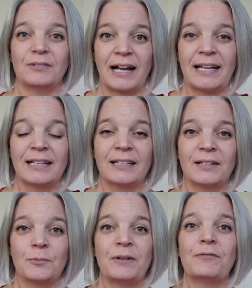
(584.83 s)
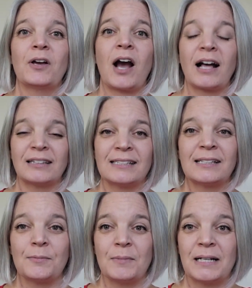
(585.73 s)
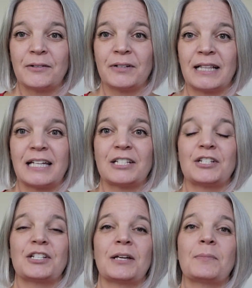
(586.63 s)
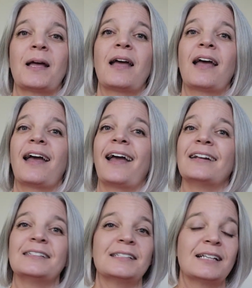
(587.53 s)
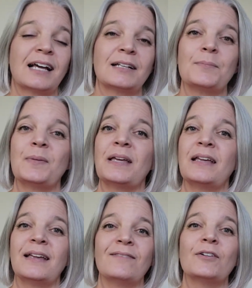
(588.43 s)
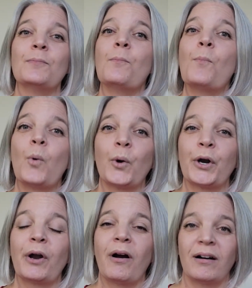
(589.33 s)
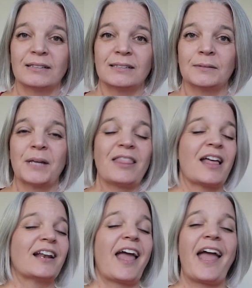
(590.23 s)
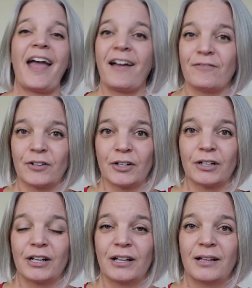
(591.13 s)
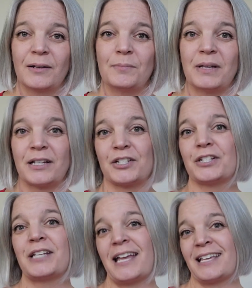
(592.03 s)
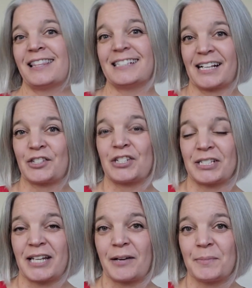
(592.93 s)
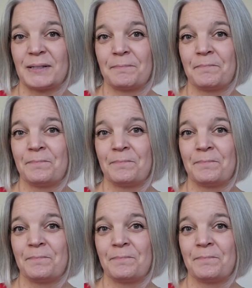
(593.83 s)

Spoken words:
right? We've got this committed relationship, and it's gonna be even more awesome than ever because you're taking these extra steps.